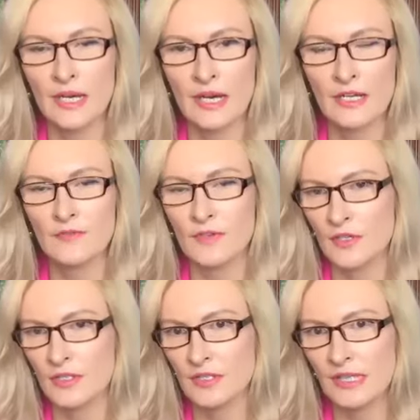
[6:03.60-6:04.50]
I
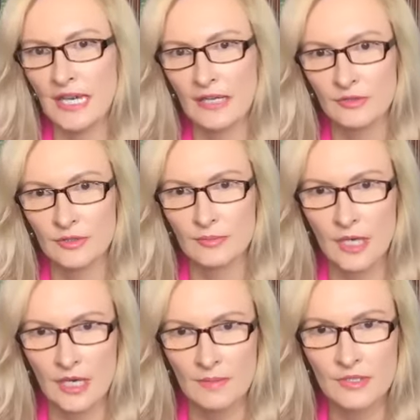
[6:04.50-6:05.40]
first encounter
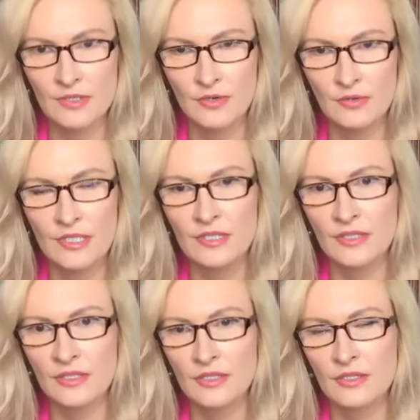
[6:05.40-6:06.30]
bombs. So this
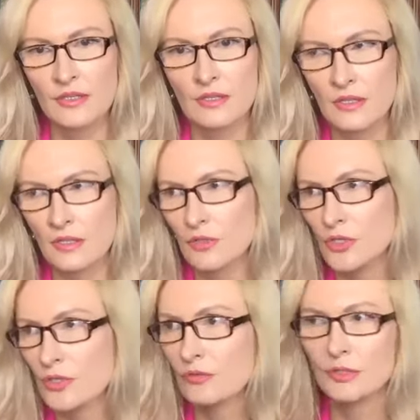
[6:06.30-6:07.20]
is
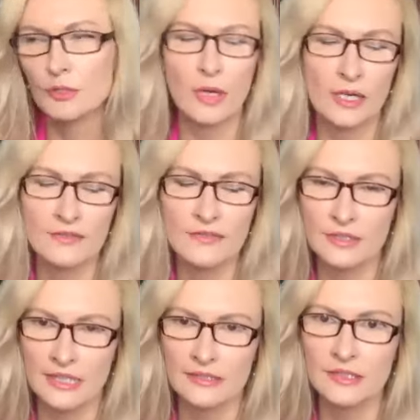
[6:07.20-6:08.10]
June 12th,
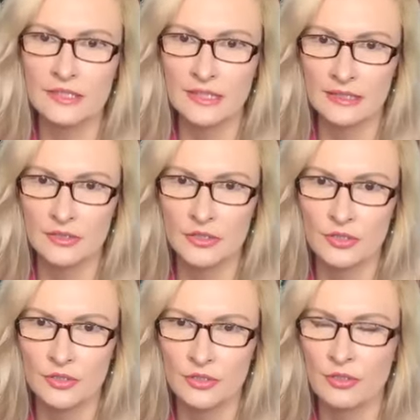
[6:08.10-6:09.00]

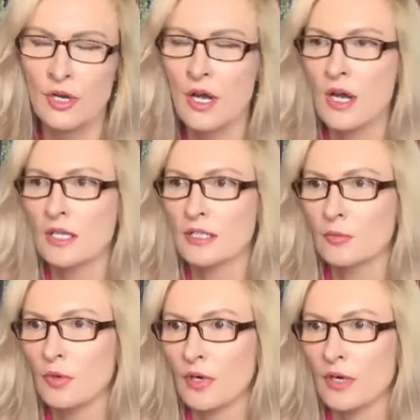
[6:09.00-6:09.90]
1992. The
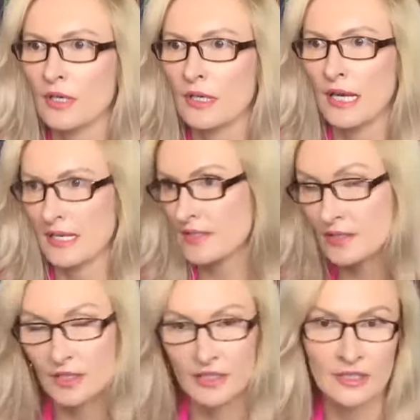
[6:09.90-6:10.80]
war has
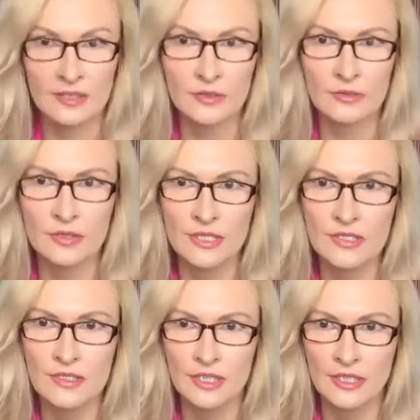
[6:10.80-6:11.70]
started or is
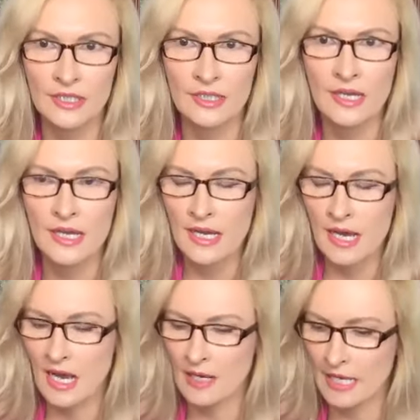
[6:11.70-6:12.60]
starting,
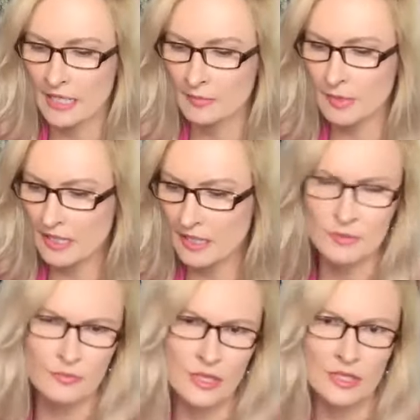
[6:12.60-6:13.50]
uh, and it
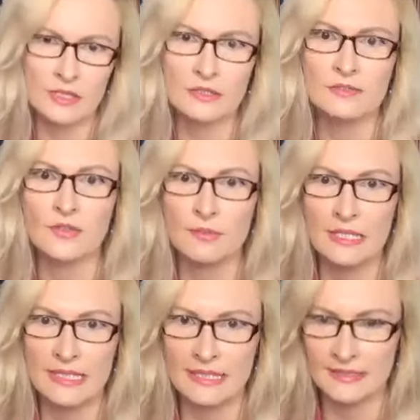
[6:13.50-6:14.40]
becomes real for me
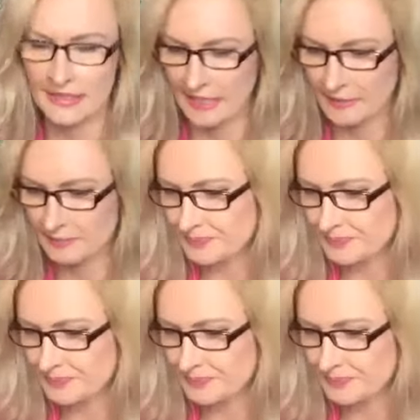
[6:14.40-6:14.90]
that day.